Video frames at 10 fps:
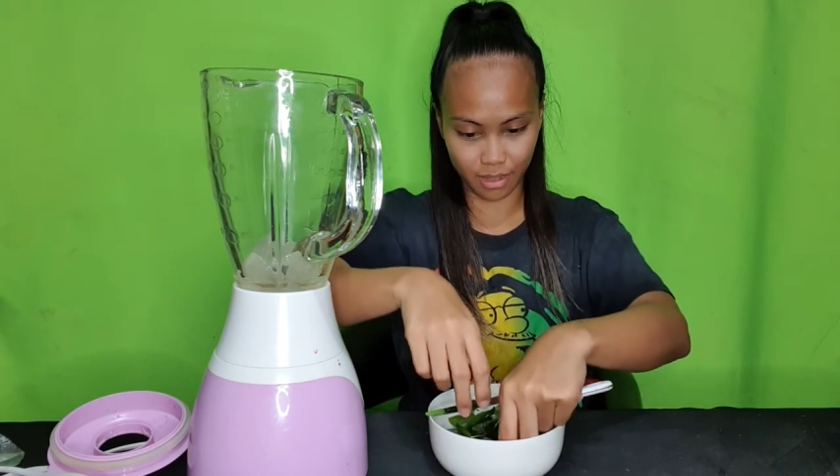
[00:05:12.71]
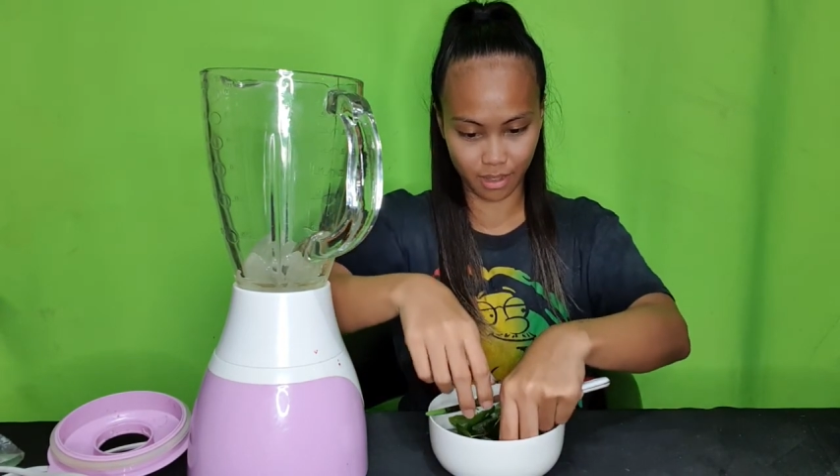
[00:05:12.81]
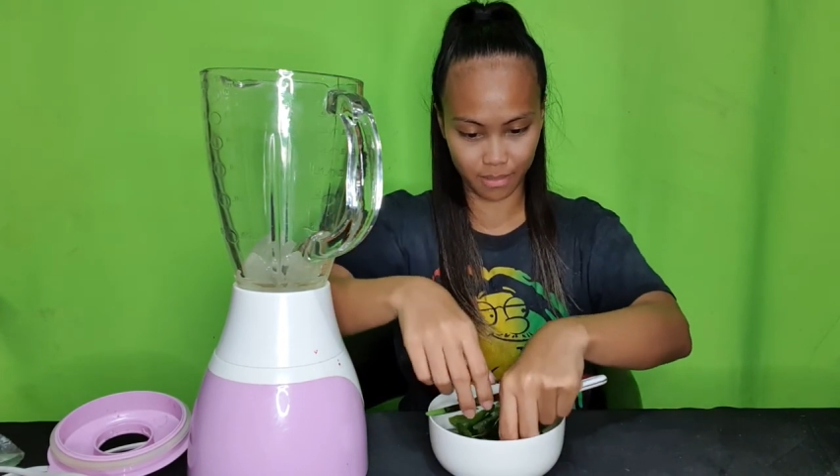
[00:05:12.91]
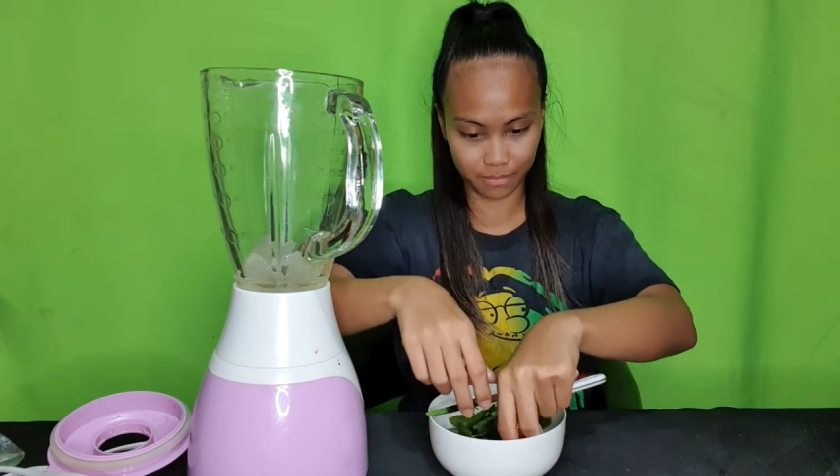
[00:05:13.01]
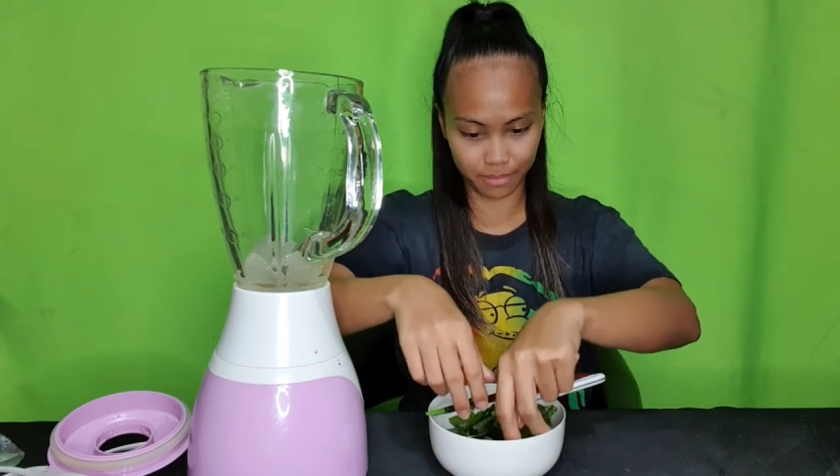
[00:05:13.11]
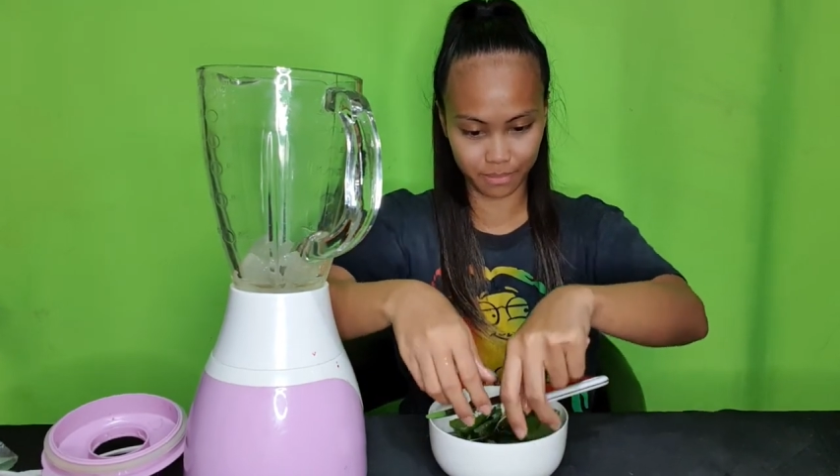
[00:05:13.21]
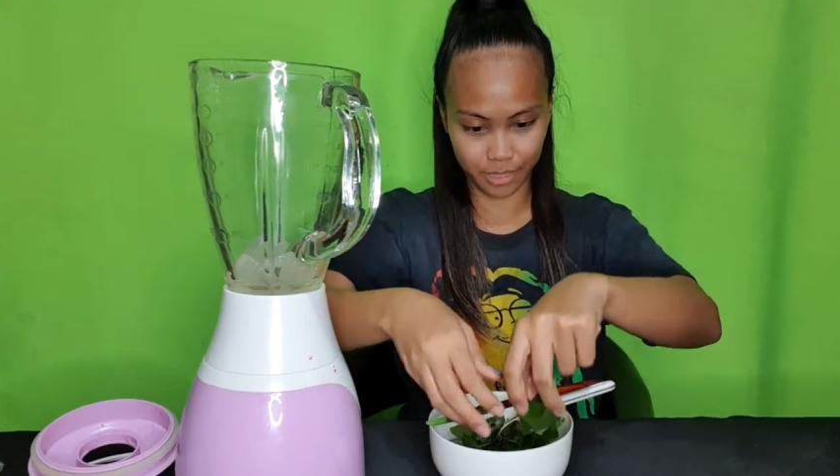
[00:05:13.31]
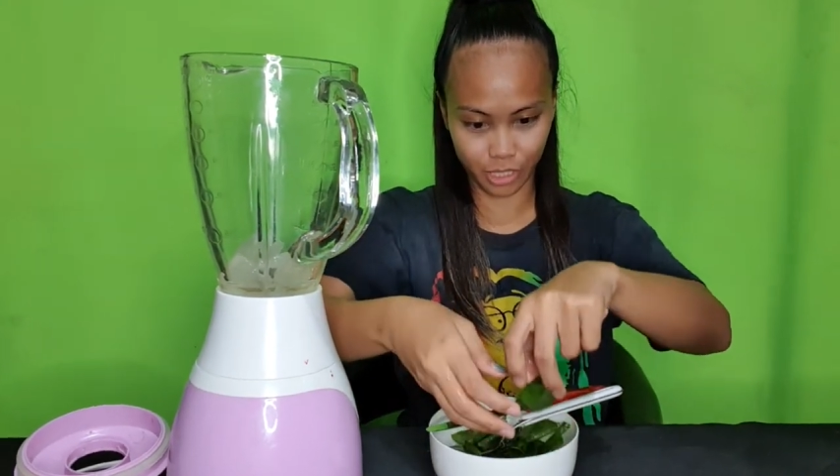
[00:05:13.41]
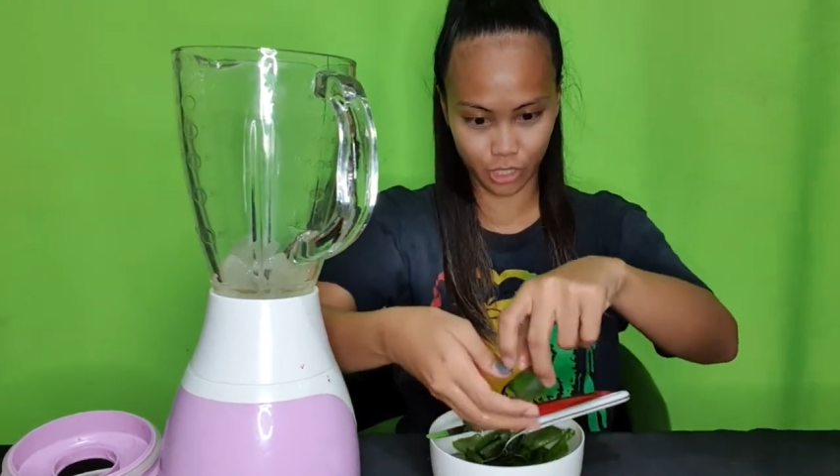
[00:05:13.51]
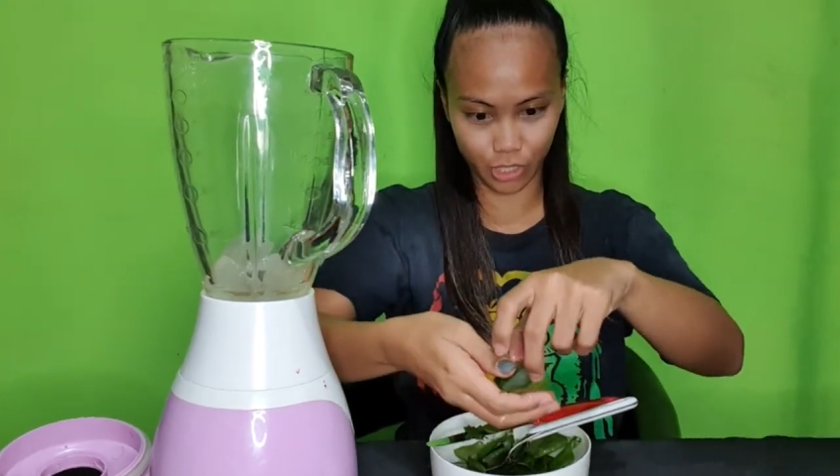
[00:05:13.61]
up,
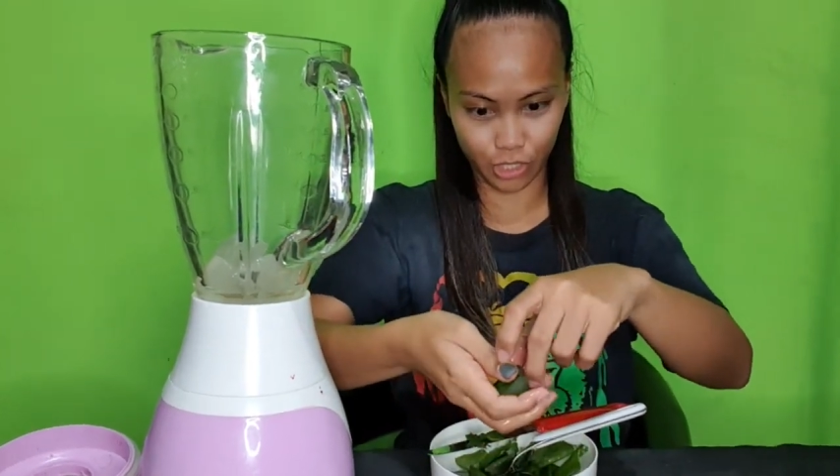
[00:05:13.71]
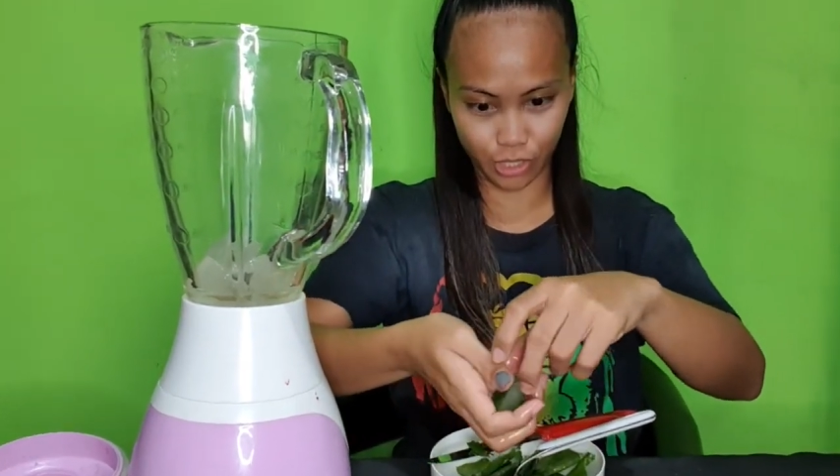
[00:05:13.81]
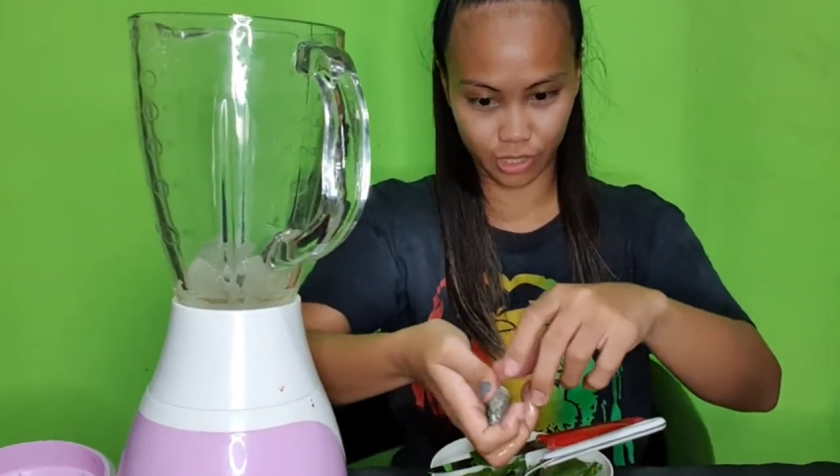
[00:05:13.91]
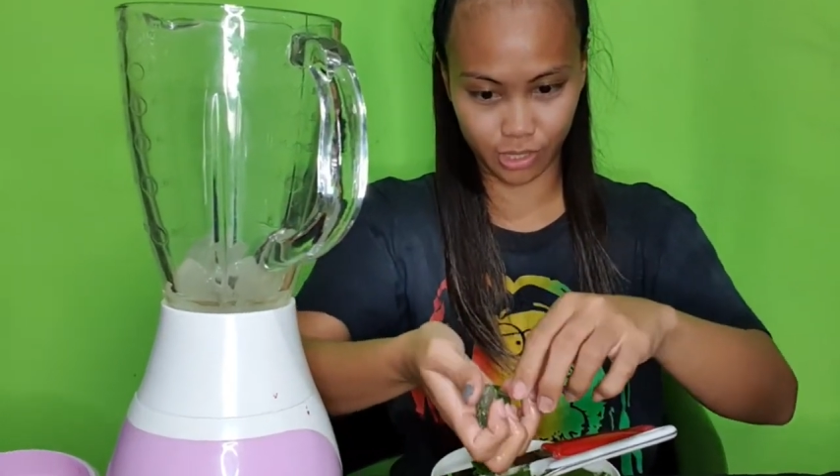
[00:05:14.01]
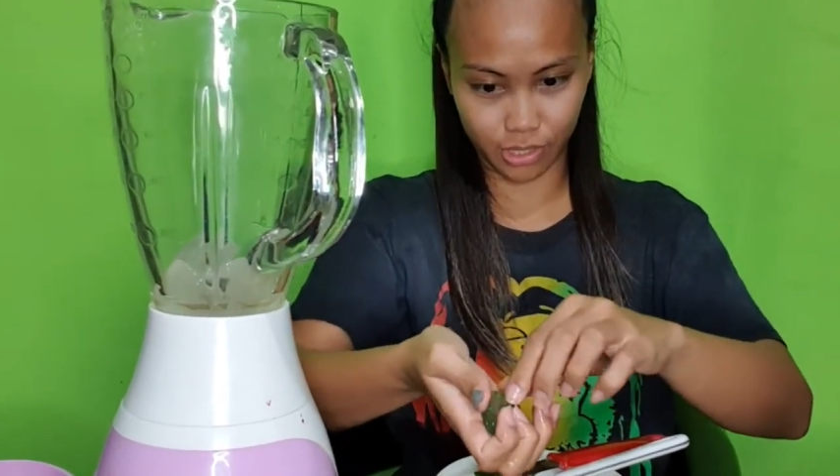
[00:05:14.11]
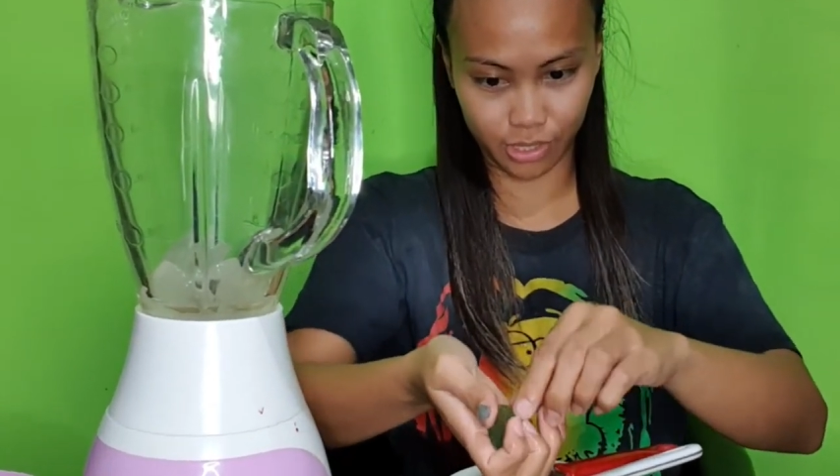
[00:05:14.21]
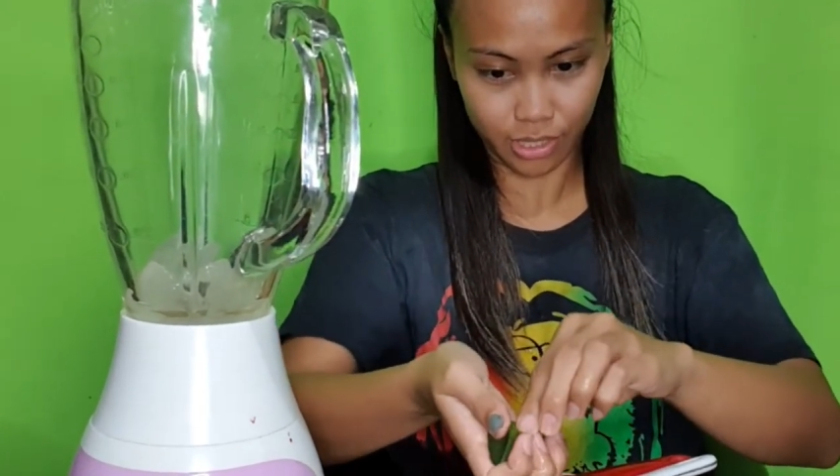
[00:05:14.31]
because